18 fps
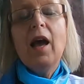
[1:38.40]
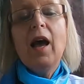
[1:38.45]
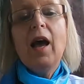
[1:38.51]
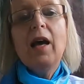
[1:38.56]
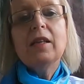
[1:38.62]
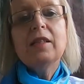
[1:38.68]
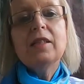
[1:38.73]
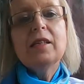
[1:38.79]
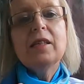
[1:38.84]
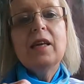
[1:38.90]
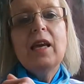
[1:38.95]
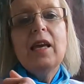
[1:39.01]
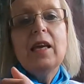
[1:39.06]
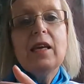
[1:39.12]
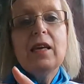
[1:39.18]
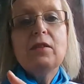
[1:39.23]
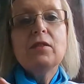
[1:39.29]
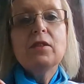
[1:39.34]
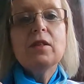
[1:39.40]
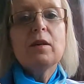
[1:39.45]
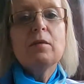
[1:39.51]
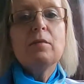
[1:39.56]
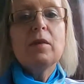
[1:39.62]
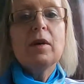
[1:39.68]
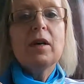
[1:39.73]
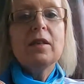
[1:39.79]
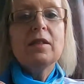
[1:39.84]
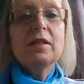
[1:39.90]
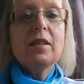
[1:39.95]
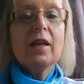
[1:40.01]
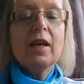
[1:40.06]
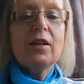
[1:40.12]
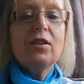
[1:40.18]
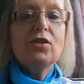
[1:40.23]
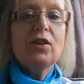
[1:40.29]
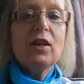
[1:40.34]
And he gives them a
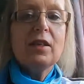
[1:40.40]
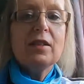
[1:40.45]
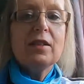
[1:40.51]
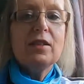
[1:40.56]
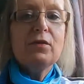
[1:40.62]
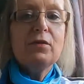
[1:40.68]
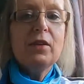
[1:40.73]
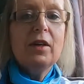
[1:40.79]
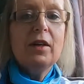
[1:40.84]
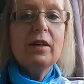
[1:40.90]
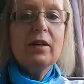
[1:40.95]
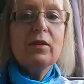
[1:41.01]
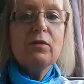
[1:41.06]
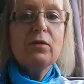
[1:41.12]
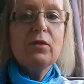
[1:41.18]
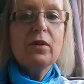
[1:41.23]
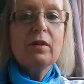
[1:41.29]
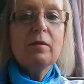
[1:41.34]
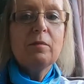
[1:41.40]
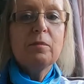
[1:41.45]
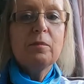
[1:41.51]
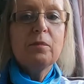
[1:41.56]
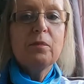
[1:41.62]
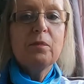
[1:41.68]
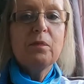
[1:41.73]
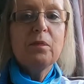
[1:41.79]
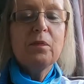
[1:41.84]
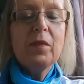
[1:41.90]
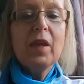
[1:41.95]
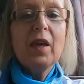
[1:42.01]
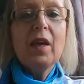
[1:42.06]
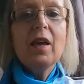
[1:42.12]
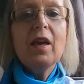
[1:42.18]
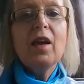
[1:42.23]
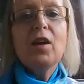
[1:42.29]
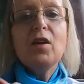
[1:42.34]
second chance of life.
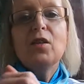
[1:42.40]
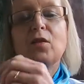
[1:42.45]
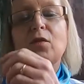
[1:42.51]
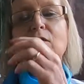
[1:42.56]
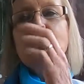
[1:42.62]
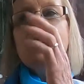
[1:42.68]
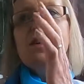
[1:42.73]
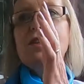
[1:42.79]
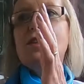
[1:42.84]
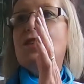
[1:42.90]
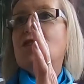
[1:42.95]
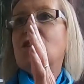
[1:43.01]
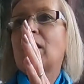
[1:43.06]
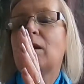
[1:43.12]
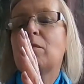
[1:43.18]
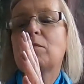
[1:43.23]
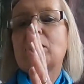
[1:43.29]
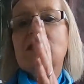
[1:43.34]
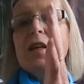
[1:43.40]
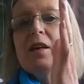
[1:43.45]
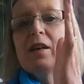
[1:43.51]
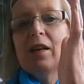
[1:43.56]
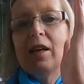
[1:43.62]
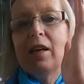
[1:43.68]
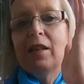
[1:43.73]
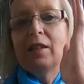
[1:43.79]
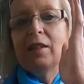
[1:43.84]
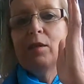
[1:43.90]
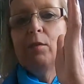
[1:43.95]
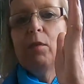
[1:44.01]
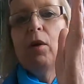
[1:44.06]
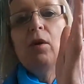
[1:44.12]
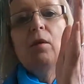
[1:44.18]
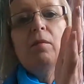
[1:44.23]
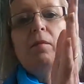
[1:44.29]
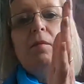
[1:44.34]
The first chapter is the
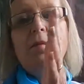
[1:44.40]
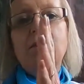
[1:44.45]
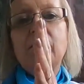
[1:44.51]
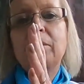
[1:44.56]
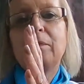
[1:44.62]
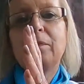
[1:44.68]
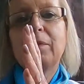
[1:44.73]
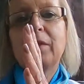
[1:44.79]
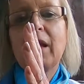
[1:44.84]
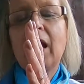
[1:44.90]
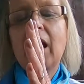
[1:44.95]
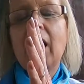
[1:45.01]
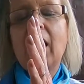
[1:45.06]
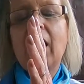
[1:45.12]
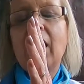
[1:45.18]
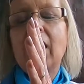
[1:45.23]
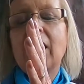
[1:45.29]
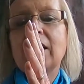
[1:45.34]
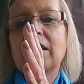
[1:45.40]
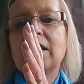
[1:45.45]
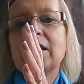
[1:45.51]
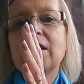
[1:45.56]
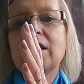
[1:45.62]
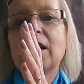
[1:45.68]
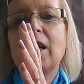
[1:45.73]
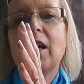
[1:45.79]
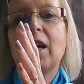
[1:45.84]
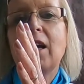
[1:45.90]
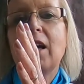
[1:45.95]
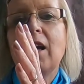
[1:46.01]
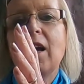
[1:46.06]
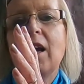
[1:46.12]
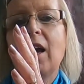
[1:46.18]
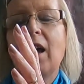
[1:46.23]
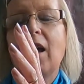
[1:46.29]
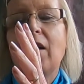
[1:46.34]
bomb and
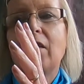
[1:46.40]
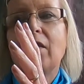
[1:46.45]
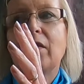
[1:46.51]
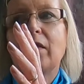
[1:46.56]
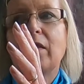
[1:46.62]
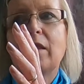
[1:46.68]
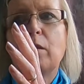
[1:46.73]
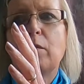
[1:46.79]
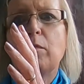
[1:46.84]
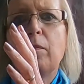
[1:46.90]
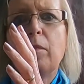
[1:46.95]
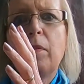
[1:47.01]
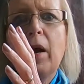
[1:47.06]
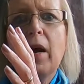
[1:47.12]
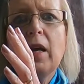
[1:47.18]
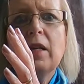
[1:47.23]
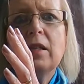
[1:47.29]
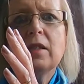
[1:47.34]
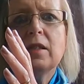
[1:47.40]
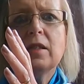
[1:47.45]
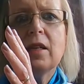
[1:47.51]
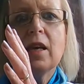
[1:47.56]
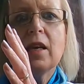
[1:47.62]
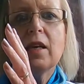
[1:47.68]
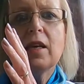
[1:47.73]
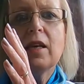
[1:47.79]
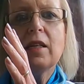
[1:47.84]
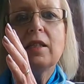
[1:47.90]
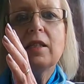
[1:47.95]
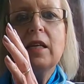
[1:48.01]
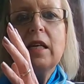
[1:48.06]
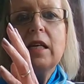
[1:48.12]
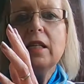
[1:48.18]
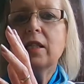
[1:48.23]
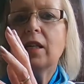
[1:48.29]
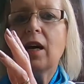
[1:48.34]
the painstaking
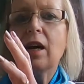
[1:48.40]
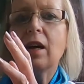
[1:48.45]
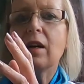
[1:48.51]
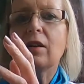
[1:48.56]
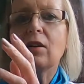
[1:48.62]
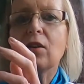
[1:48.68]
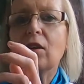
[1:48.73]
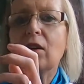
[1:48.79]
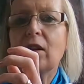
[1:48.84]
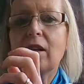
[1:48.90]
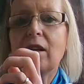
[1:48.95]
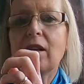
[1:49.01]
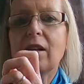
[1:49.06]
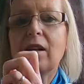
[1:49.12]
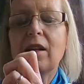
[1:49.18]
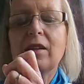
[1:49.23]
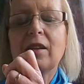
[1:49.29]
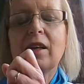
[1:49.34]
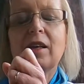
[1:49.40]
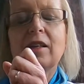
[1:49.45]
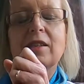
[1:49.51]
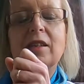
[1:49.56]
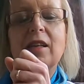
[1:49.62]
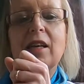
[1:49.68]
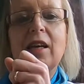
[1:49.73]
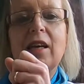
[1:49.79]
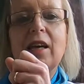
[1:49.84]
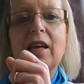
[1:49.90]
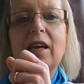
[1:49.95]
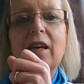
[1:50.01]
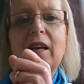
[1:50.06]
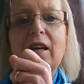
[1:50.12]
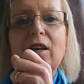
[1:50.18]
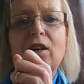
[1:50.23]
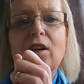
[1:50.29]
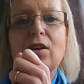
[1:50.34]
detail that
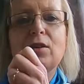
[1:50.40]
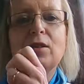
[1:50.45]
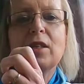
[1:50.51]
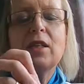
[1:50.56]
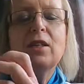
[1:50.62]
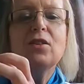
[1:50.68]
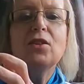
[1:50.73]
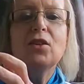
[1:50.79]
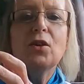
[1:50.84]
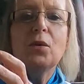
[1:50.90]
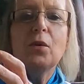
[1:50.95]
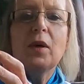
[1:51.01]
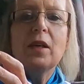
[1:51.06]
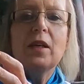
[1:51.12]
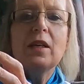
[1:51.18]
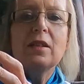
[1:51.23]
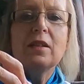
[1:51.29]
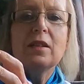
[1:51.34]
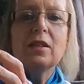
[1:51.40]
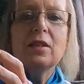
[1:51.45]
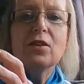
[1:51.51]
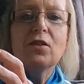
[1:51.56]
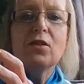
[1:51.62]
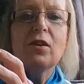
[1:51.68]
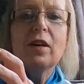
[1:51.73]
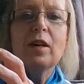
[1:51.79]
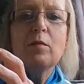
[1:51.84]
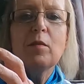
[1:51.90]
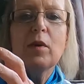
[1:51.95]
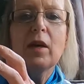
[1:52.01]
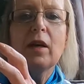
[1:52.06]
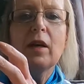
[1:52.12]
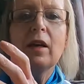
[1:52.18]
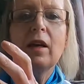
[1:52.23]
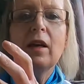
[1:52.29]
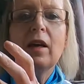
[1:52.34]
he goes into when he's
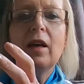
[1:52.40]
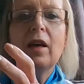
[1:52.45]
describing